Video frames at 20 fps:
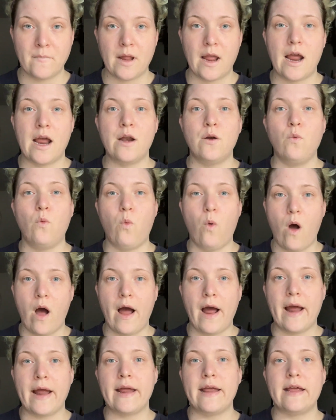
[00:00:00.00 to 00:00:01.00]
and
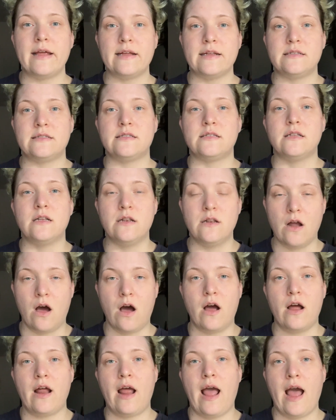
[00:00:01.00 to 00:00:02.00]
why it's
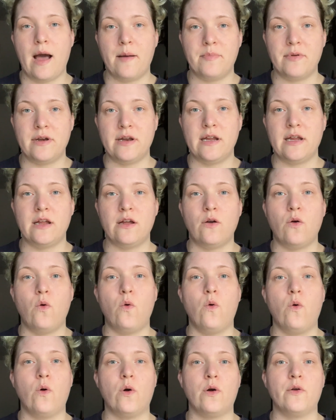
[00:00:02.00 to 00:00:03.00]
not happening,
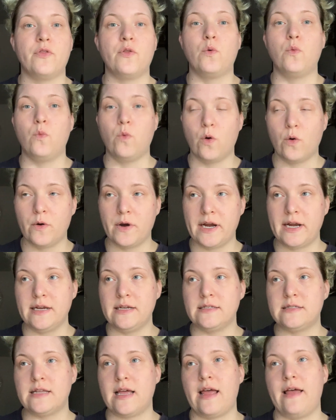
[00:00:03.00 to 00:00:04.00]
or the
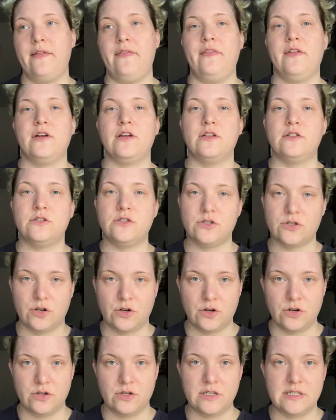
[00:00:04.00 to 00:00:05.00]
worries and the
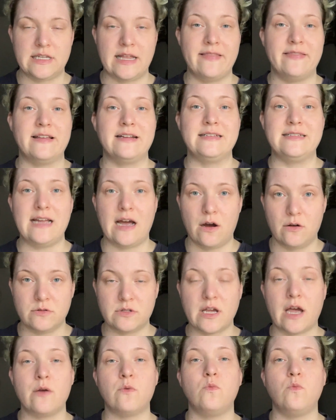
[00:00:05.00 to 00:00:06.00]
concerns and the
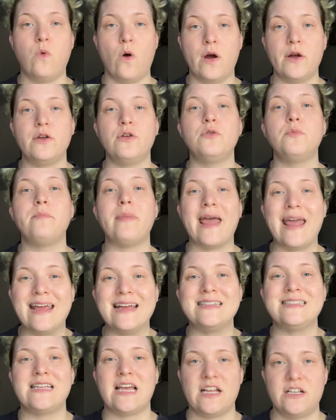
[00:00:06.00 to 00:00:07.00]
doubts. I want you to pay
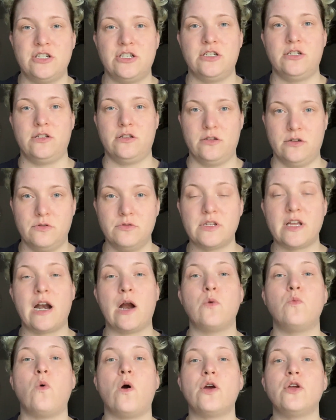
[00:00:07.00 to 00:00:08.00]
attention to those and I
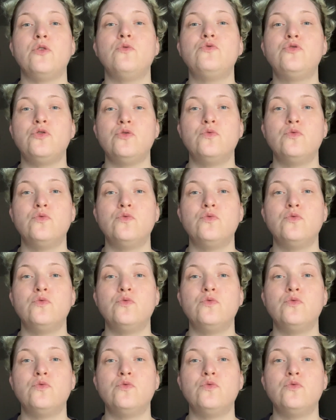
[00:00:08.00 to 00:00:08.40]
want you to